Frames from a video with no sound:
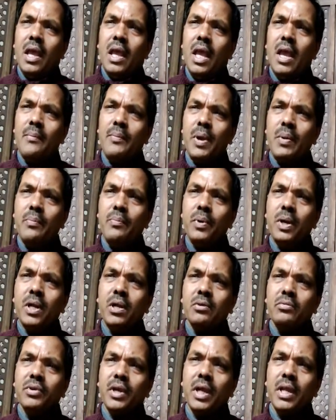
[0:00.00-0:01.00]
A member
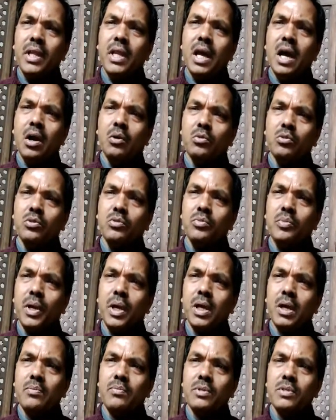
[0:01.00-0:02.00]
of any house
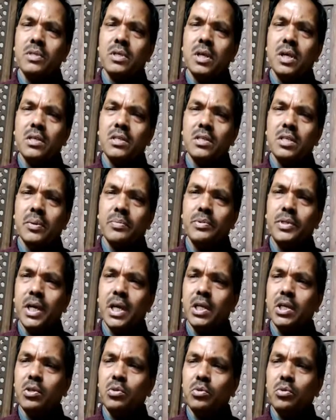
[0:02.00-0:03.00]
becomes
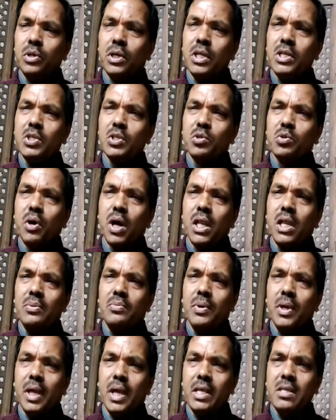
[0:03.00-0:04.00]
subject to
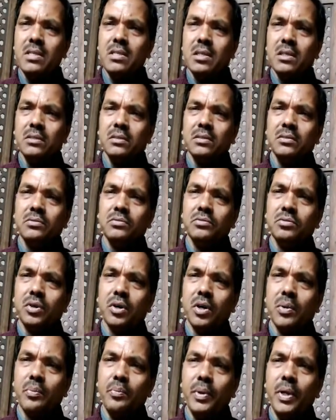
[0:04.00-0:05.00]
disqualification
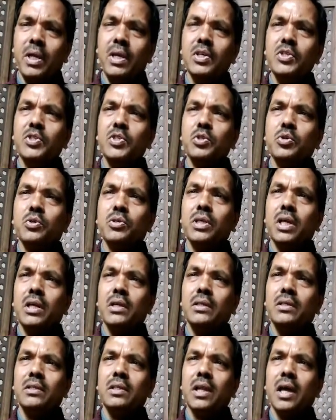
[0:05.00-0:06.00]
for being chosen
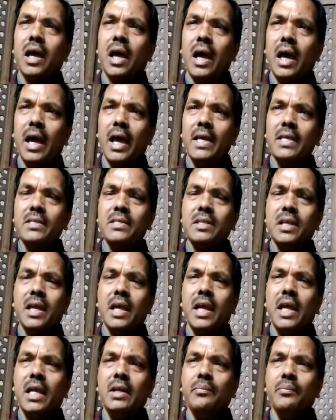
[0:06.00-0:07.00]
as
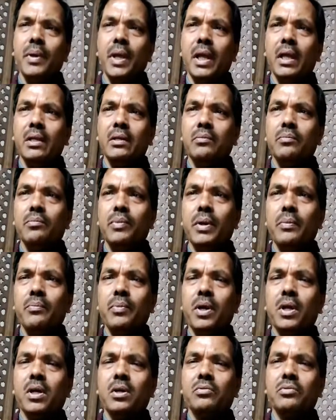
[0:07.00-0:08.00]
and being
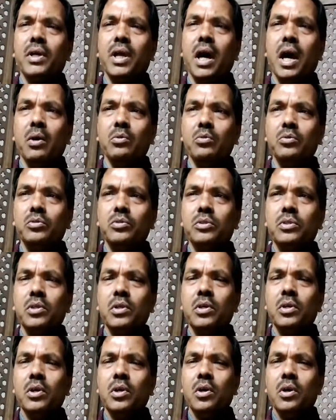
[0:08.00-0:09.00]
member of a house
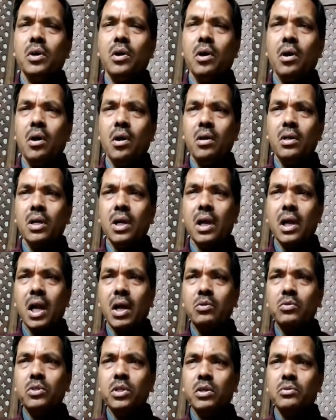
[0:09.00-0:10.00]
on
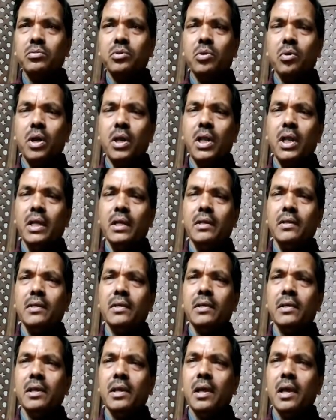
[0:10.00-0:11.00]
ground of holding
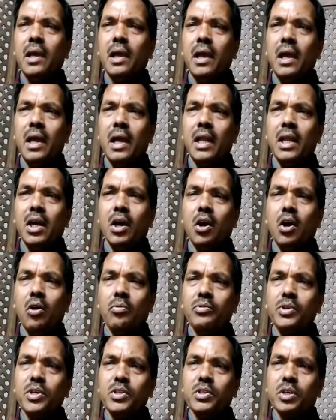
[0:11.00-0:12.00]
an
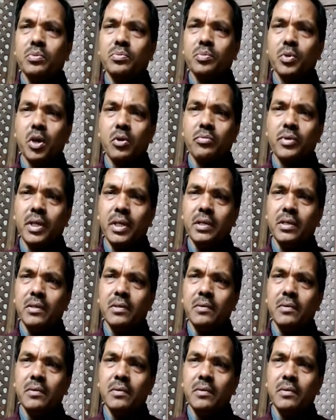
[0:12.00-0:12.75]
office of profit,